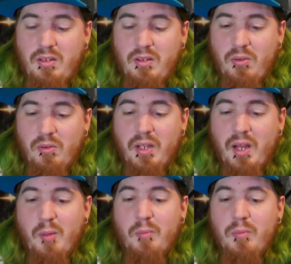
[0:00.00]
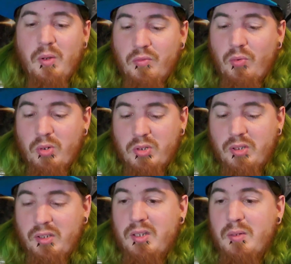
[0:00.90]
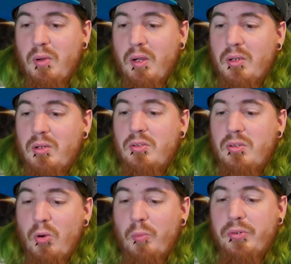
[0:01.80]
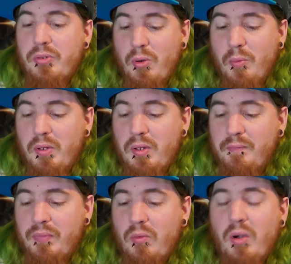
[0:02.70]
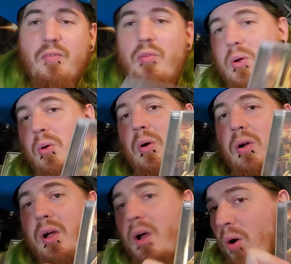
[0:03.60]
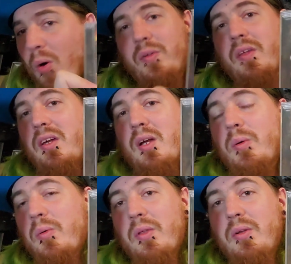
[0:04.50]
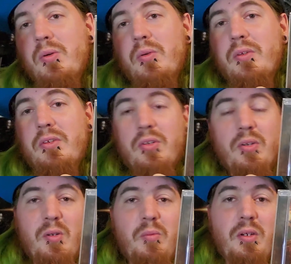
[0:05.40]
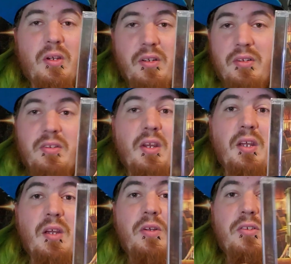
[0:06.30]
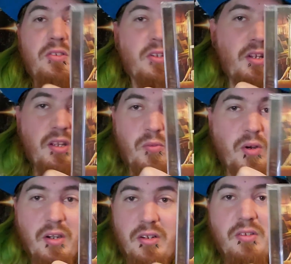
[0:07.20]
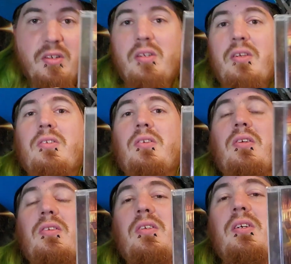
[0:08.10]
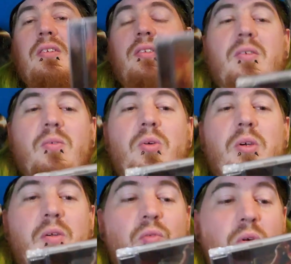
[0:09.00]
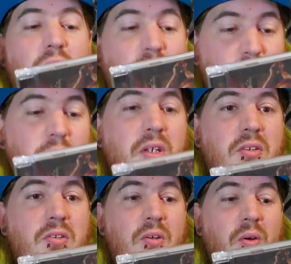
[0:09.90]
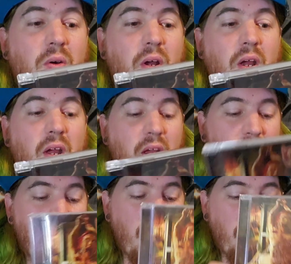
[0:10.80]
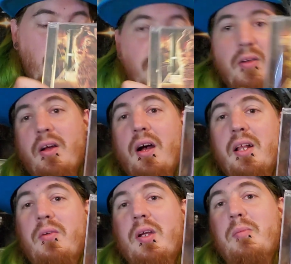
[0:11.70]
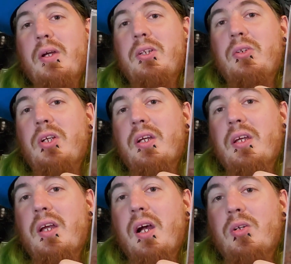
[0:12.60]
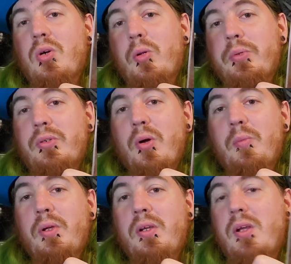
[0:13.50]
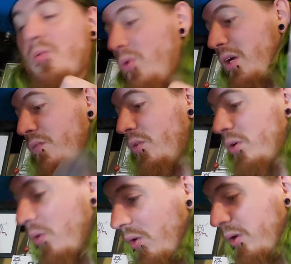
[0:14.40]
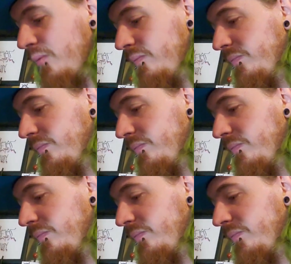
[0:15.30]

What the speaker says: only album, unfortunately, by Colposcopy, Ready for Gore. Hopefully they come out with a new one soon, because if it's just anywhere as near as good as this, we're in for a treat. So yeah, highly recommend you checking out Colposcopy, Ready for Gore.